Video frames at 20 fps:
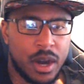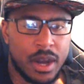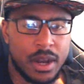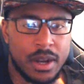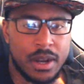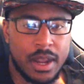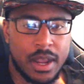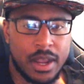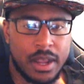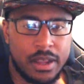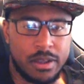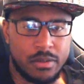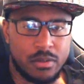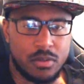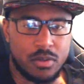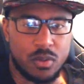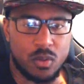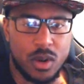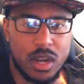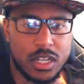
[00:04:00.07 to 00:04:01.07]
they
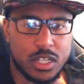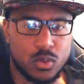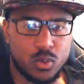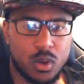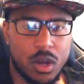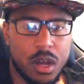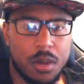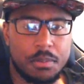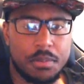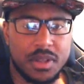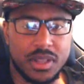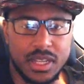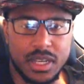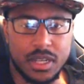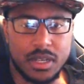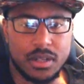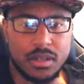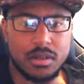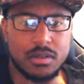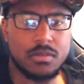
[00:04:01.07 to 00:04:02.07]
race-swapped Melina,
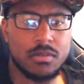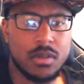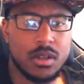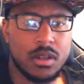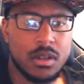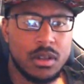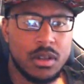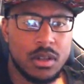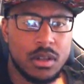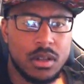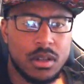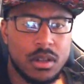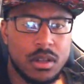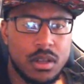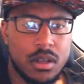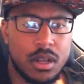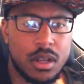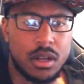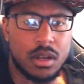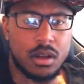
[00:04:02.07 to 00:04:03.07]

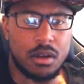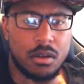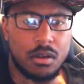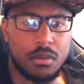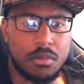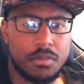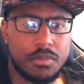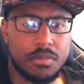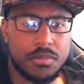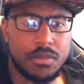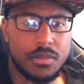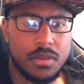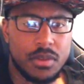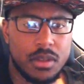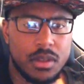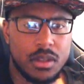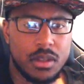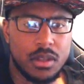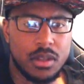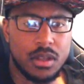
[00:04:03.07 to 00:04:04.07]
you know?
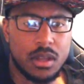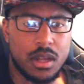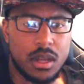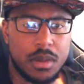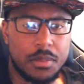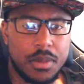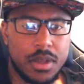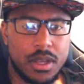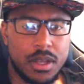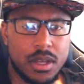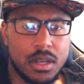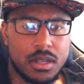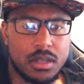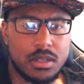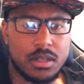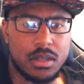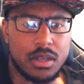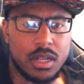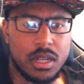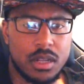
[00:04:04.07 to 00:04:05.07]
I mean, because
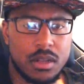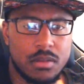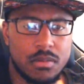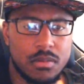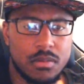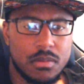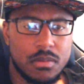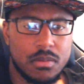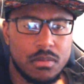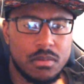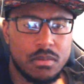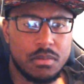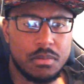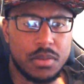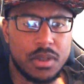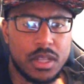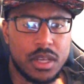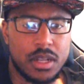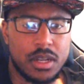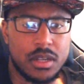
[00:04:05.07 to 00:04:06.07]

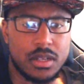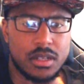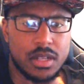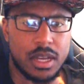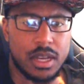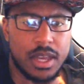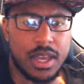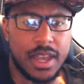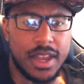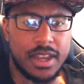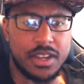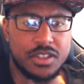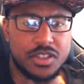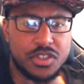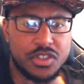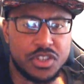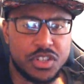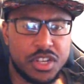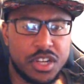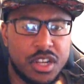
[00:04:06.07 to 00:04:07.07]
Melina is like an Asian
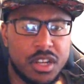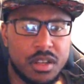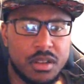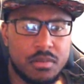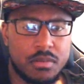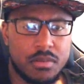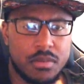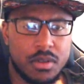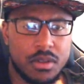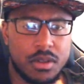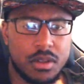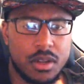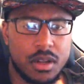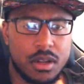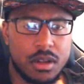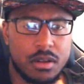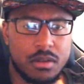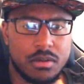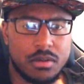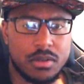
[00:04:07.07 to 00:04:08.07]
chick, you know?
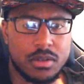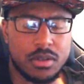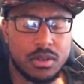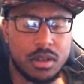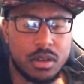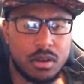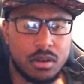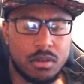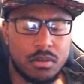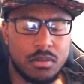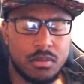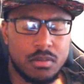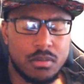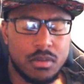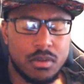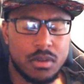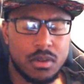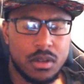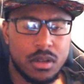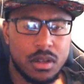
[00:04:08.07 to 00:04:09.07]
So,
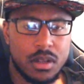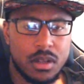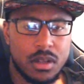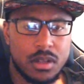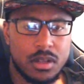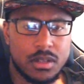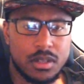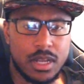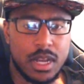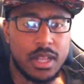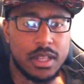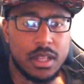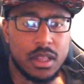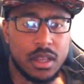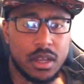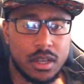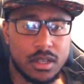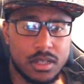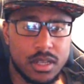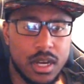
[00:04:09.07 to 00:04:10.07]
Sandy
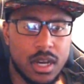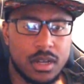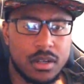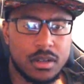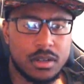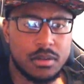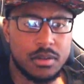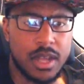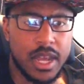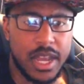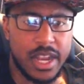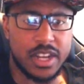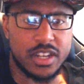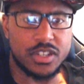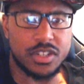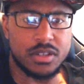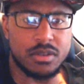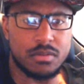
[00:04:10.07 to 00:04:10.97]
Lakitana, Asian,